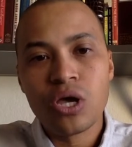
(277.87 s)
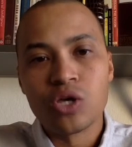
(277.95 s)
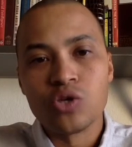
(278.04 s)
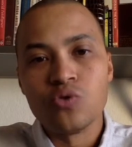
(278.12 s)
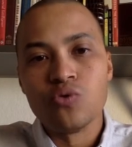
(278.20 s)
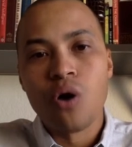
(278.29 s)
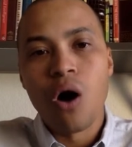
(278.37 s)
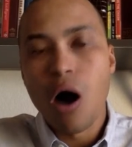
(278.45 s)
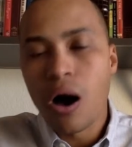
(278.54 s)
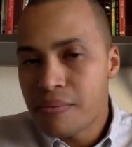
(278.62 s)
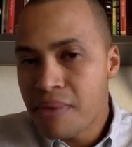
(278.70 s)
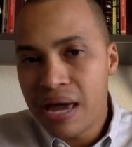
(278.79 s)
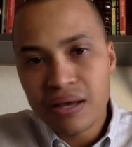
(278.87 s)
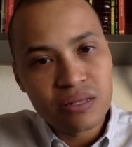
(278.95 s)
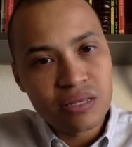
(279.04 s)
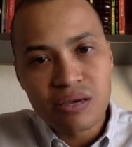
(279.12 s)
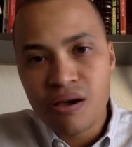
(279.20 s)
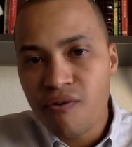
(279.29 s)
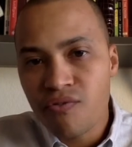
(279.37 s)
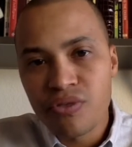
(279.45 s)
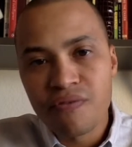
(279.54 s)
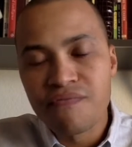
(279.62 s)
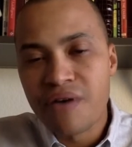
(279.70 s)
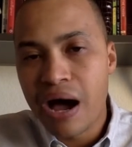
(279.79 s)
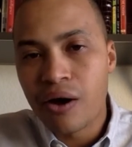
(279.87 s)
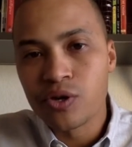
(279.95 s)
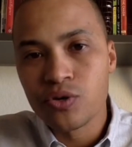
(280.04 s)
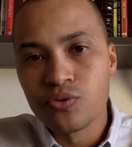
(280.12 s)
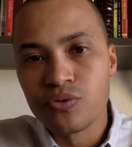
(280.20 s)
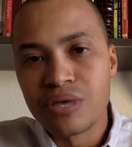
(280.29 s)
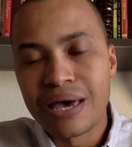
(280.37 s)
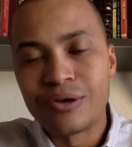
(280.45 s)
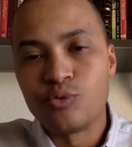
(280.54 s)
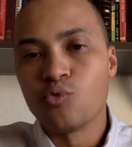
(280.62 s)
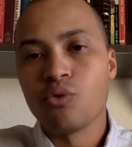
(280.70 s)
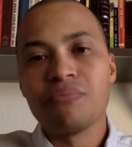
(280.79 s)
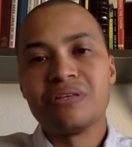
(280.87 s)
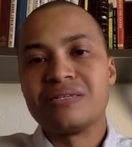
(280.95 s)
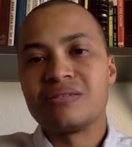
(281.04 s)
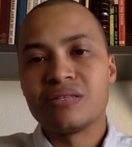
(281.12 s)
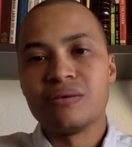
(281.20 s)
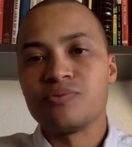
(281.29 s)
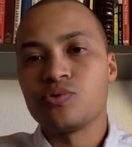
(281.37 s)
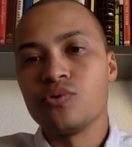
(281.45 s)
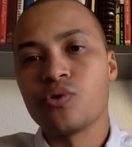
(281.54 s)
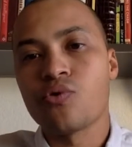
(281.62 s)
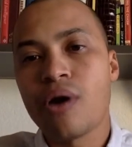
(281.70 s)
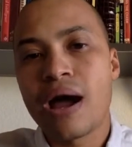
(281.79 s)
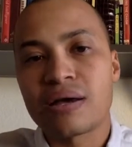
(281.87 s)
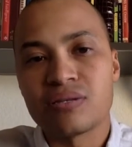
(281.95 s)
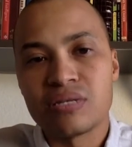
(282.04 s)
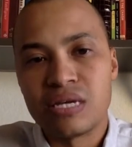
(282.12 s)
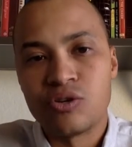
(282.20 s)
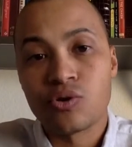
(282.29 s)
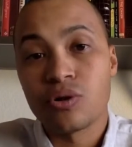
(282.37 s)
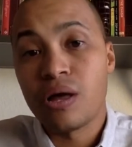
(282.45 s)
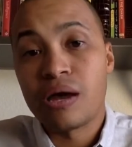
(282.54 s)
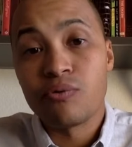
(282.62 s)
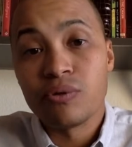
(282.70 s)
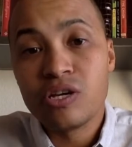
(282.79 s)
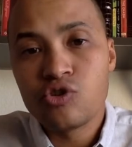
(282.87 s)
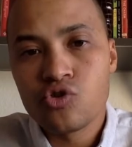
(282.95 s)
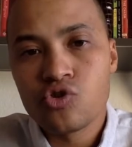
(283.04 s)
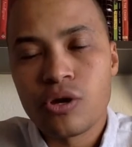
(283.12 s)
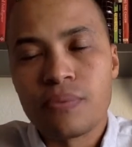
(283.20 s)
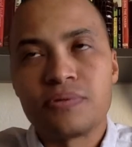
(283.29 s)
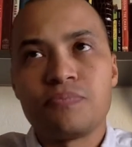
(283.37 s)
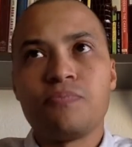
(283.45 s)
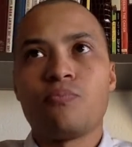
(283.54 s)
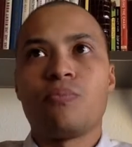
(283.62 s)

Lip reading: you automatically cover the value that normally slips through the cracks in your client relationships.